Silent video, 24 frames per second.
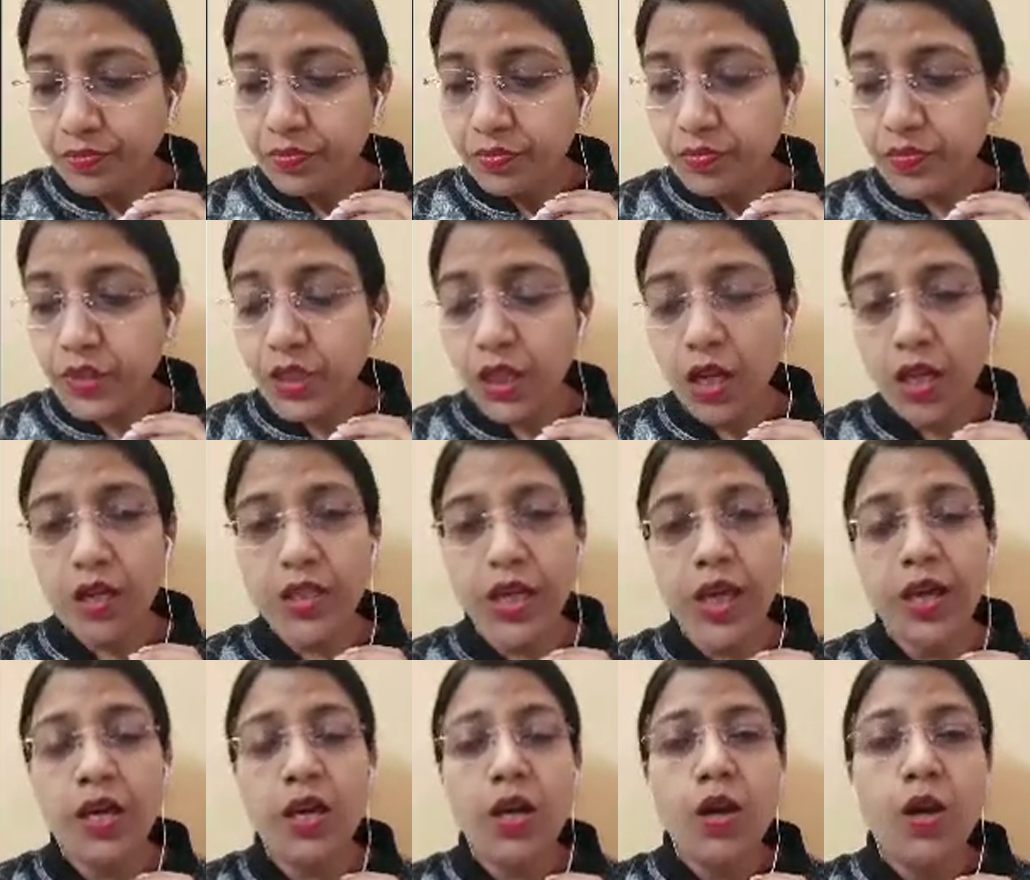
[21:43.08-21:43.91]
Then
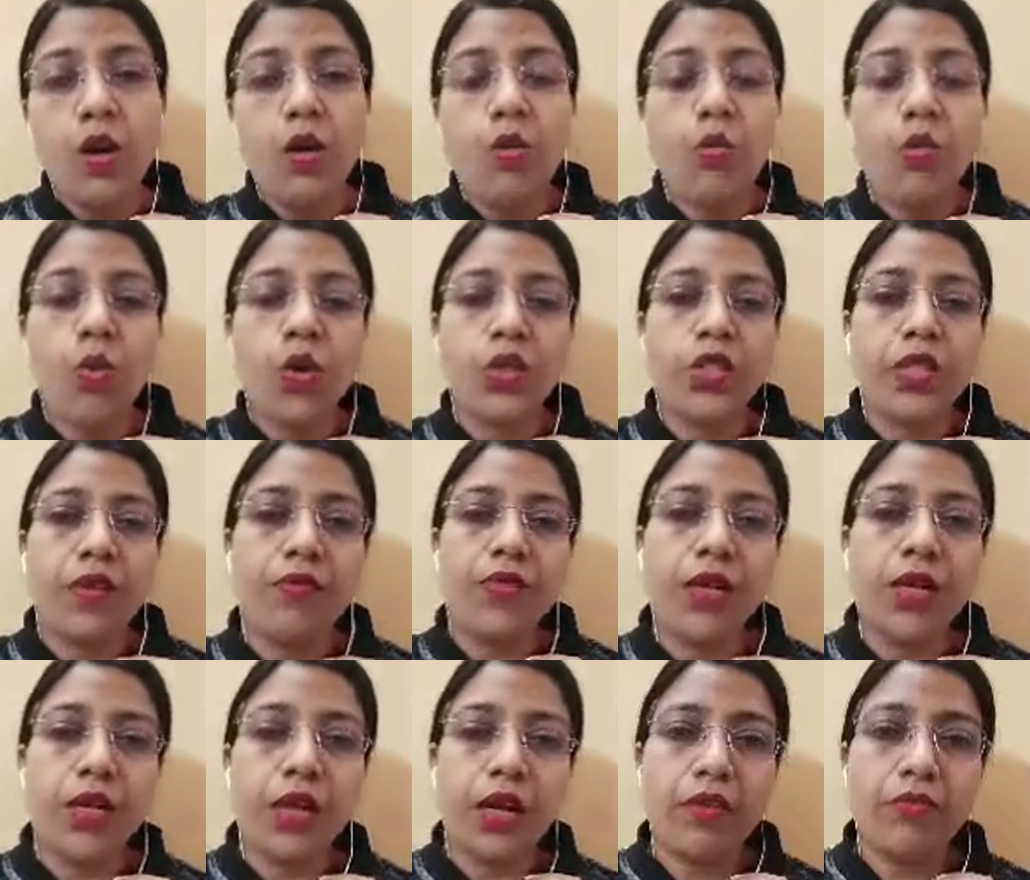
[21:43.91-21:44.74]
whatever
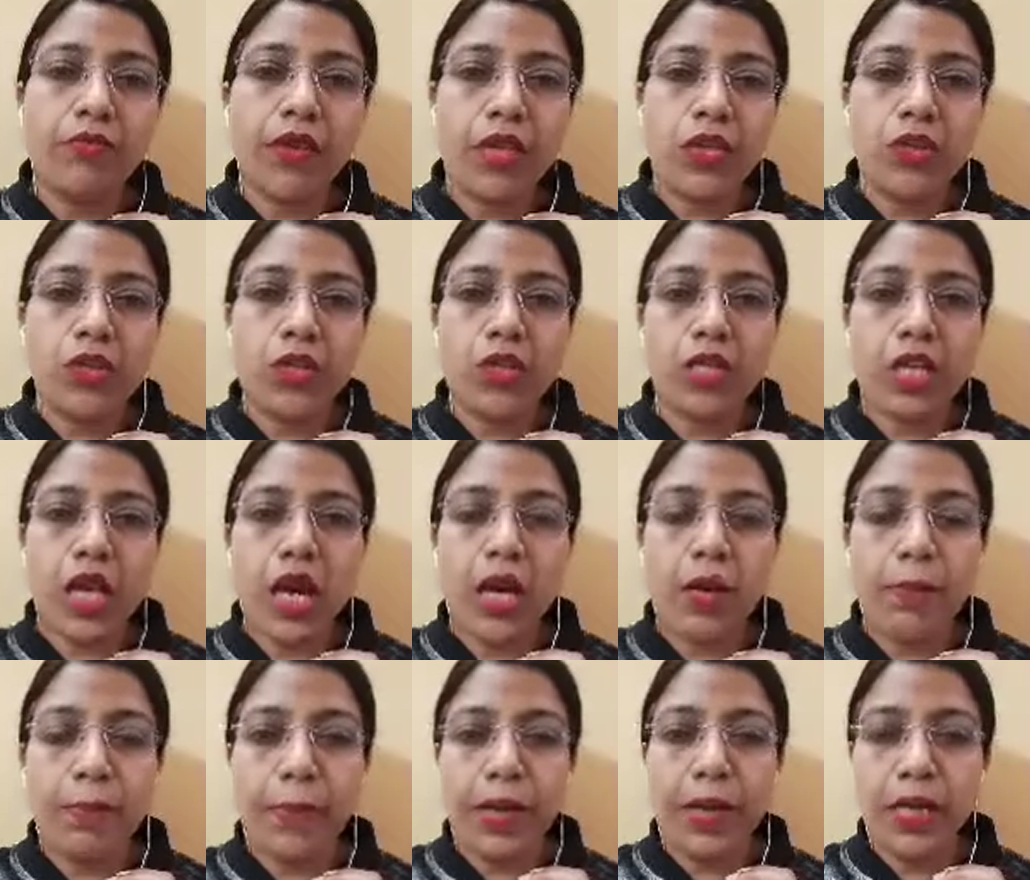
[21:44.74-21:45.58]
confessions are
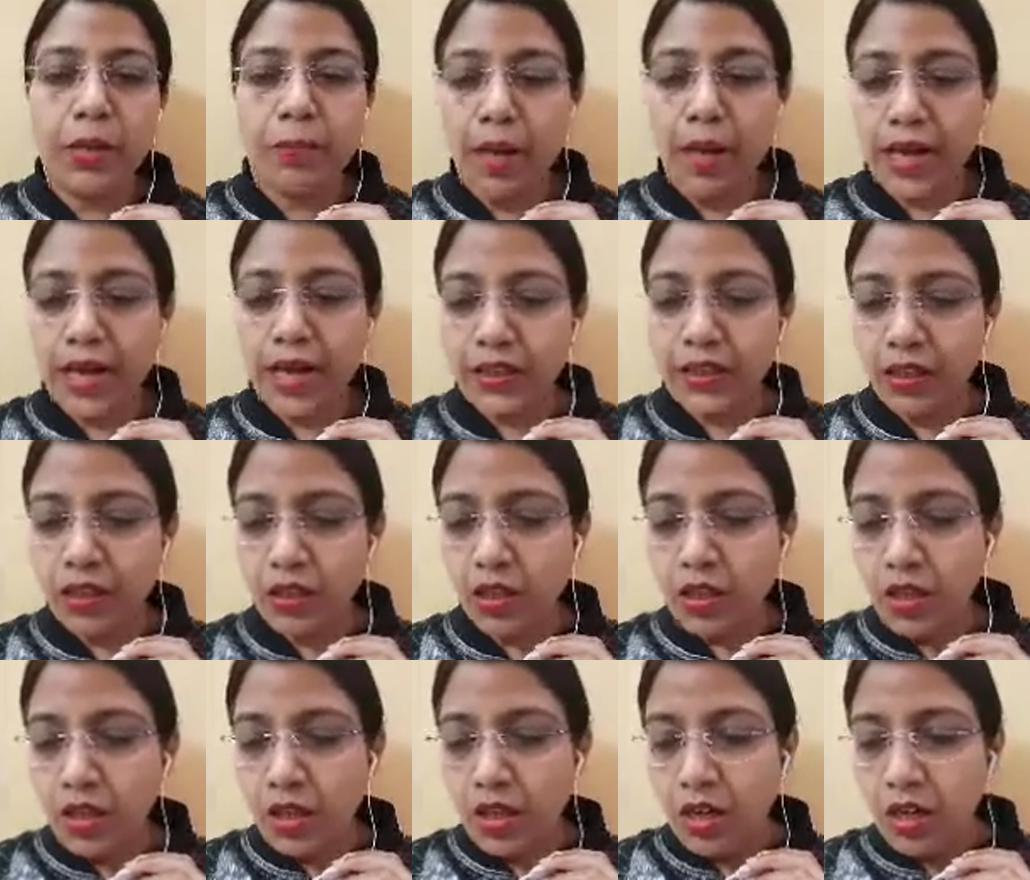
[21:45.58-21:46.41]
made by the
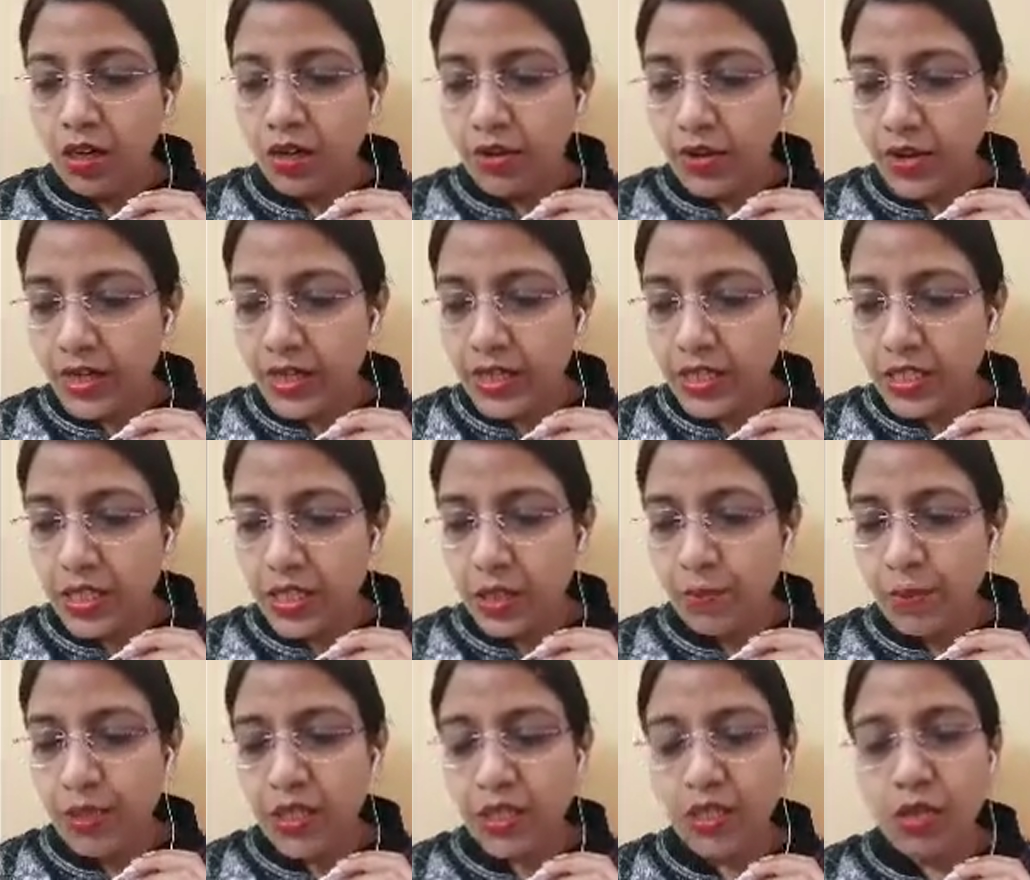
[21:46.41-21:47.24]
arrested
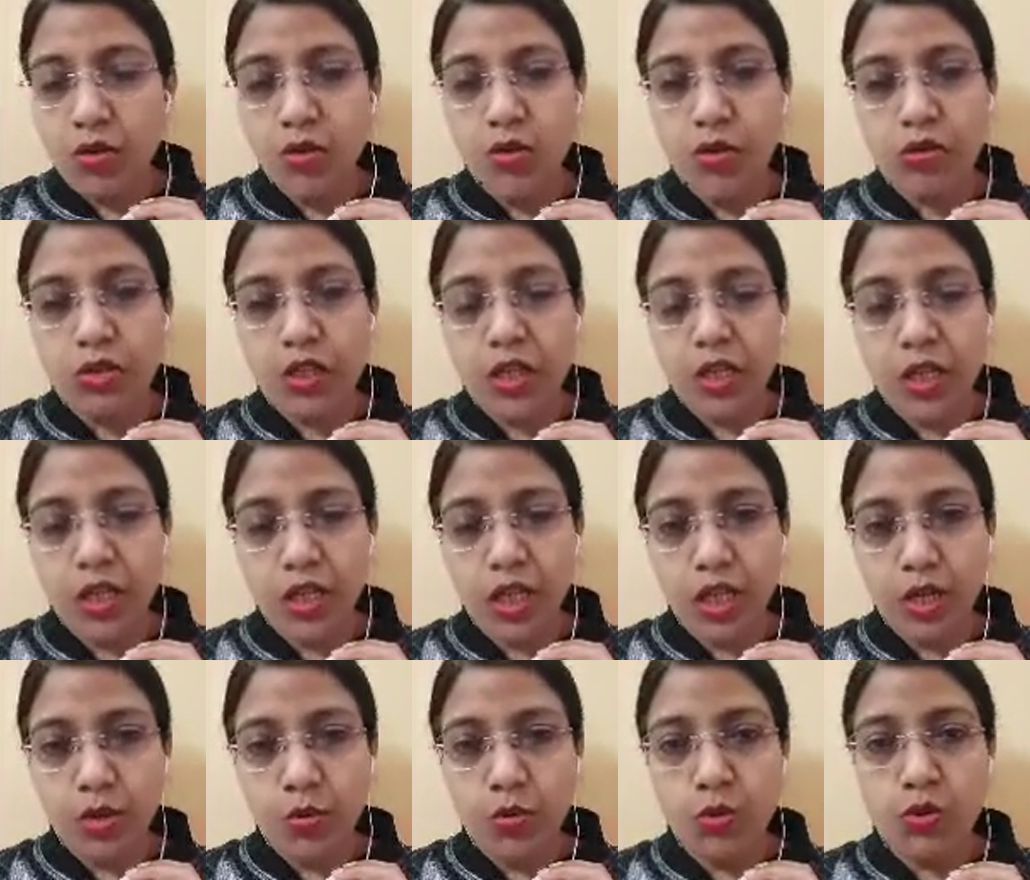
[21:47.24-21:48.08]
person or the
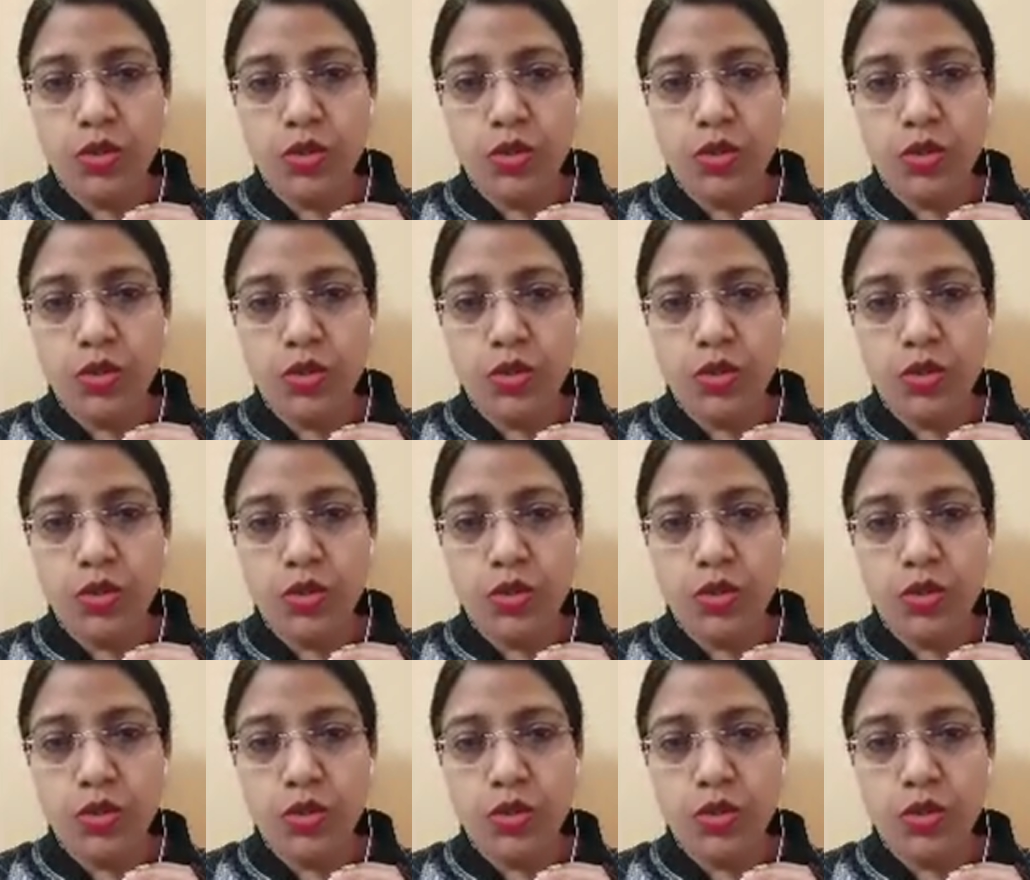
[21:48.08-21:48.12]
accused